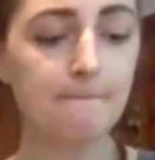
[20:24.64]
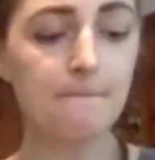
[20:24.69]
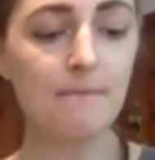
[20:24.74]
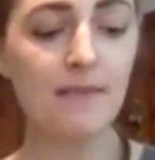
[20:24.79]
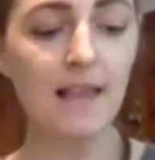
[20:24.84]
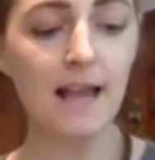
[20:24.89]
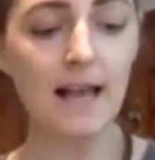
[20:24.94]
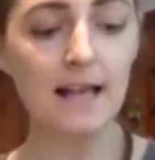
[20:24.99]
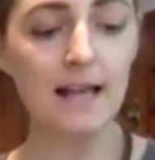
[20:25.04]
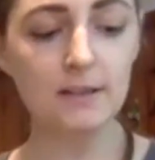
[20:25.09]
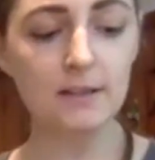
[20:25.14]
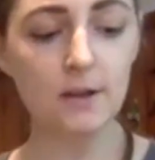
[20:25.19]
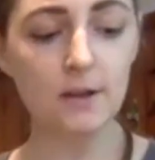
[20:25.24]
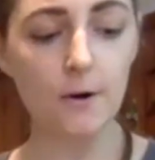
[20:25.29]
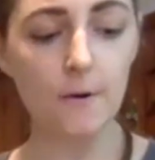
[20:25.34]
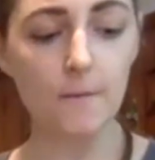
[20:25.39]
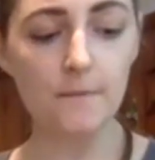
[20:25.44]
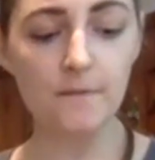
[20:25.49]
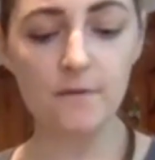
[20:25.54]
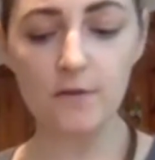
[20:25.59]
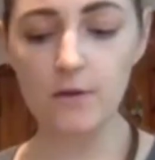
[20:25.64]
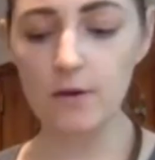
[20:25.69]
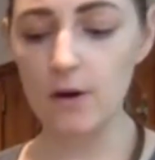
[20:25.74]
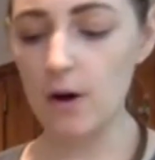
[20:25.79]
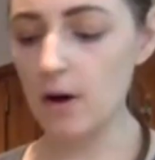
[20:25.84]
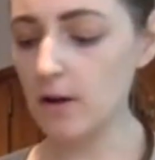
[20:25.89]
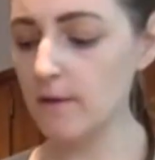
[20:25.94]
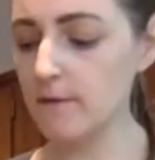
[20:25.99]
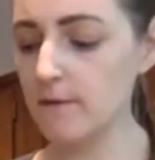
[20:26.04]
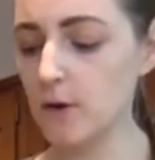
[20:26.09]
And so for
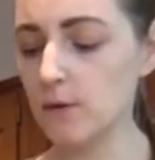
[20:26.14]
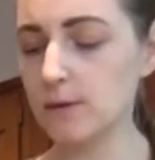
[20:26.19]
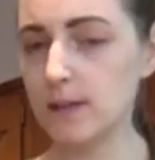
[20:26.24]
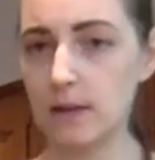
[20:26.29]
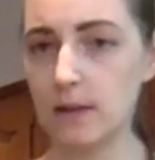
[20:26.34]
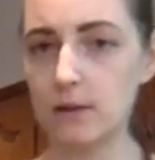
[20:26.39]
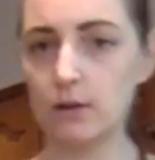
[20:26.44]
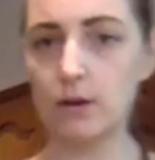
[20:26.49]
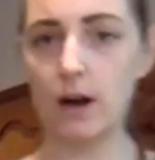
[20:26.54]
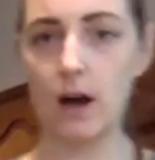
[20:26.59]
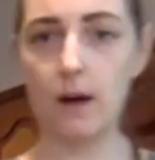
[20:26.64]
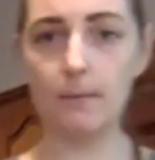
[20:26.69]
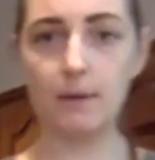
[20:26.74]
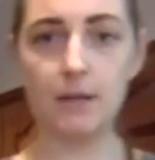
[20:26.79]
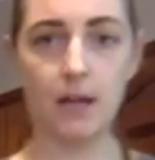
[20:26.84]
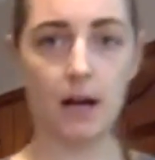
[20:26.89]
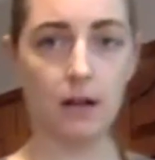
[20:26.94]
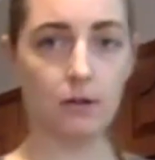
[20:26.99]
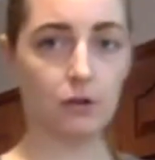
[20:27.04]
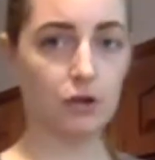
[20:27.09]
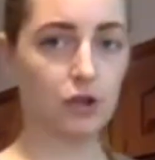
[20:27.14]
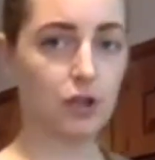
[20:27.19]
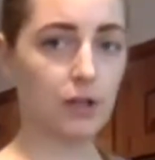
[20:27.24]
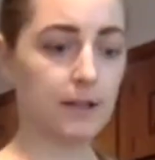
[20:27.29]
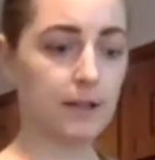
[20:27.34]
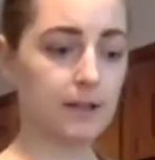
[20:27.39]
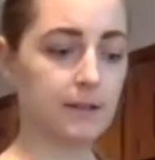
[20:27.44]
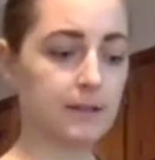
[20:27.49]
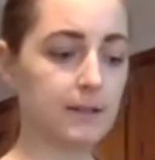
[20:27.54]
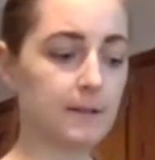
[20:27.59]
all of those other common
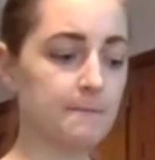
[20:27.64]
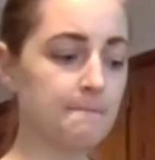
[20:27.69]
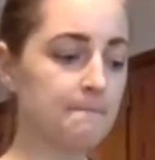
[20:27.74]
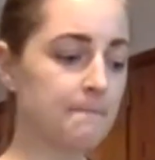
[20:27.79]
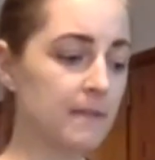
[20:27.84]
allergens,